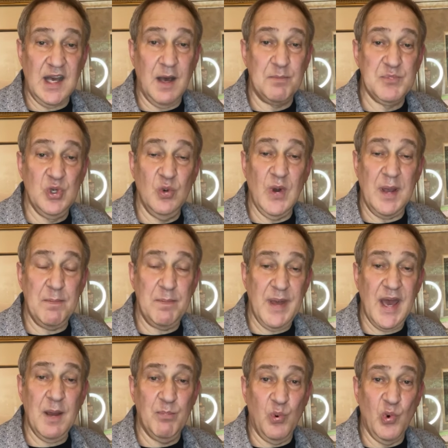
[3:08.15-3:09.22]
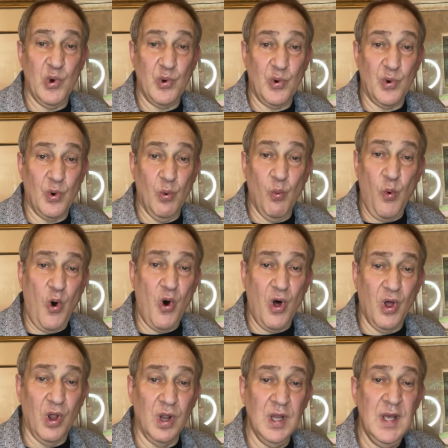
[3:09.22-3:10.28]
up to a pegboard or a
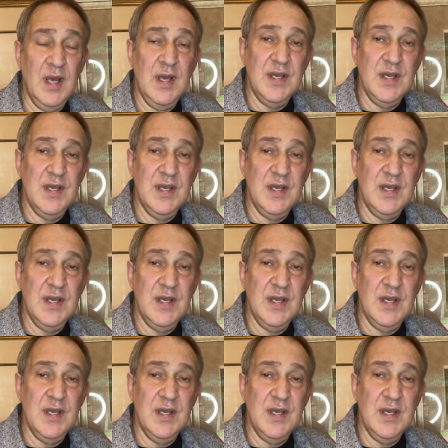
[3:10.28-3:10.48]
wall